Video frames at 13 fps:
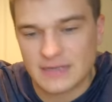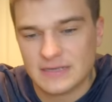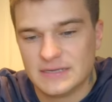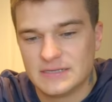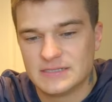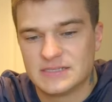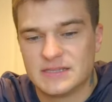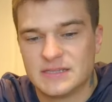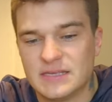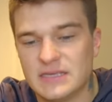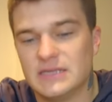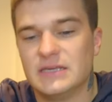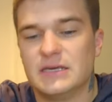is
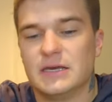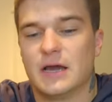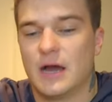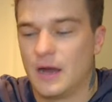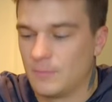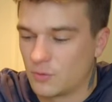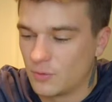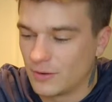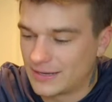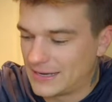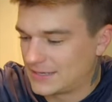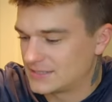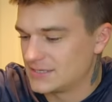the um, quick
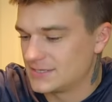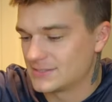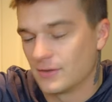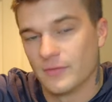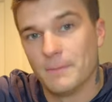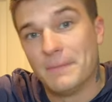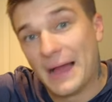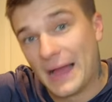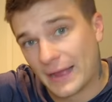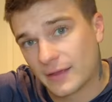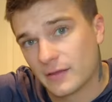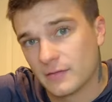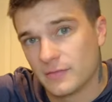access on the
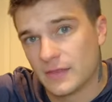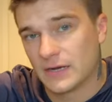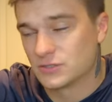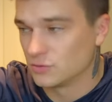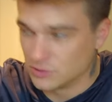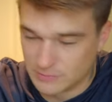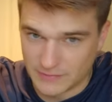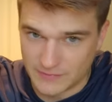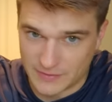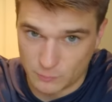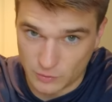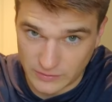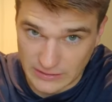back that I told you about that
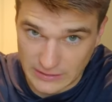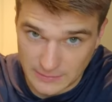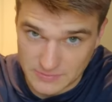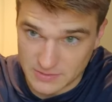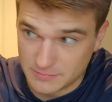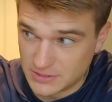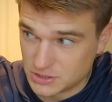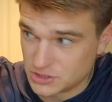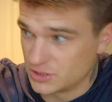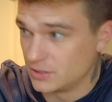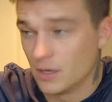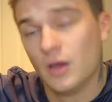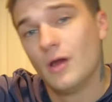will eat up
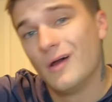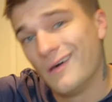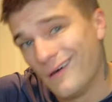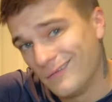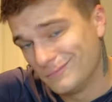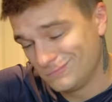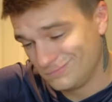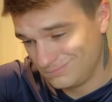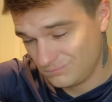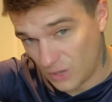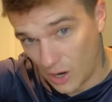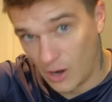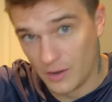dimension
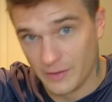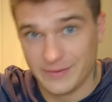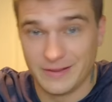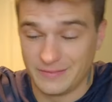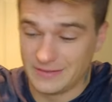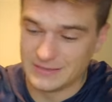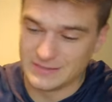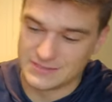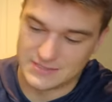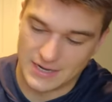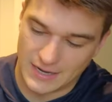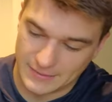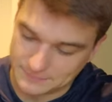on the inside.